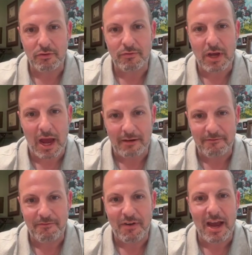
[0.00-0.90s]
you've got
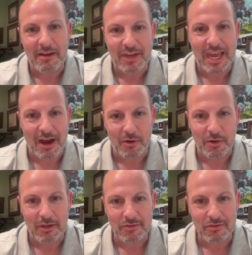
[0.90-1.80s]
5
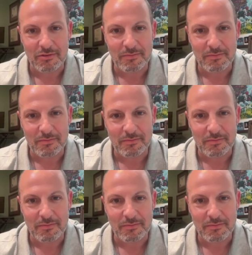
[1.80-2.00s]
counties.